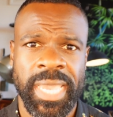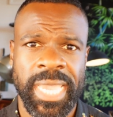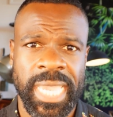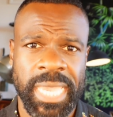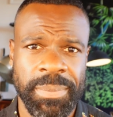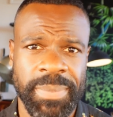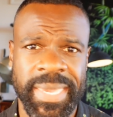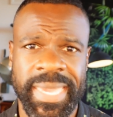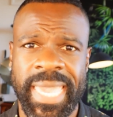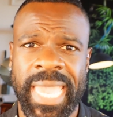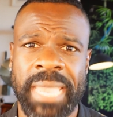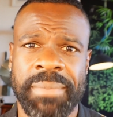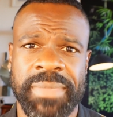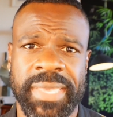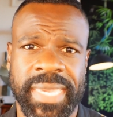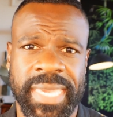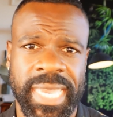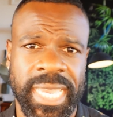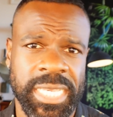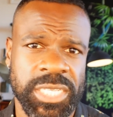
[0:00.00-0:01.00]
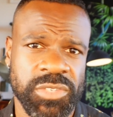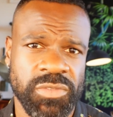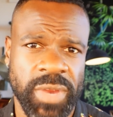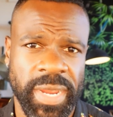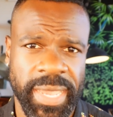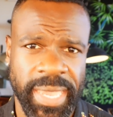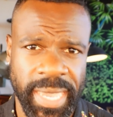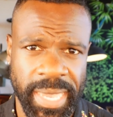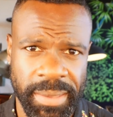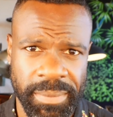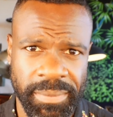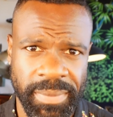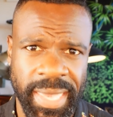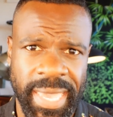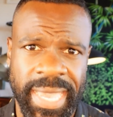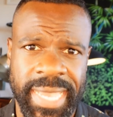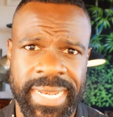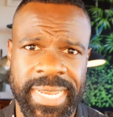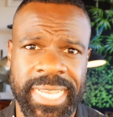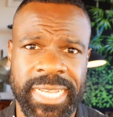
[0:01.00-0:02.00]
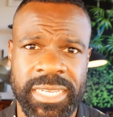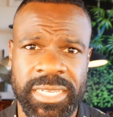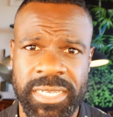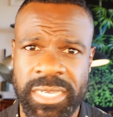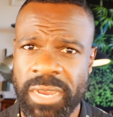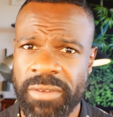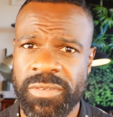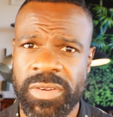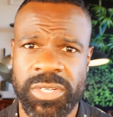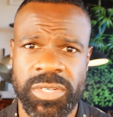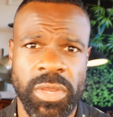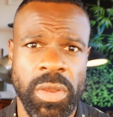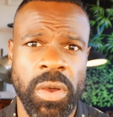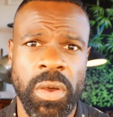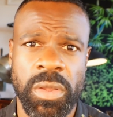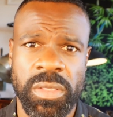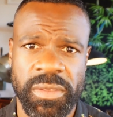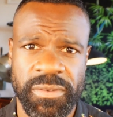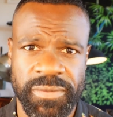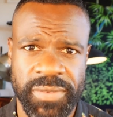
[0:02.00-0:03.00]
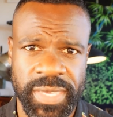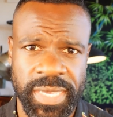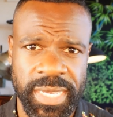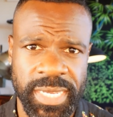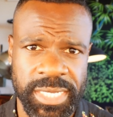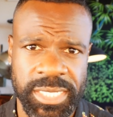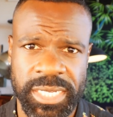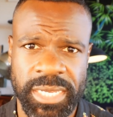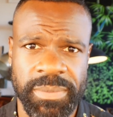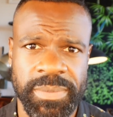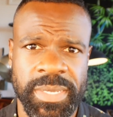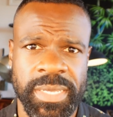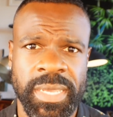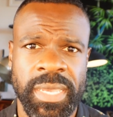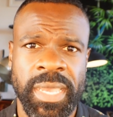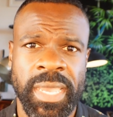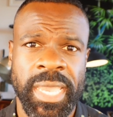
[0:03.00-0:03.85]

He became the king's right-hand man and governed all of Egypt.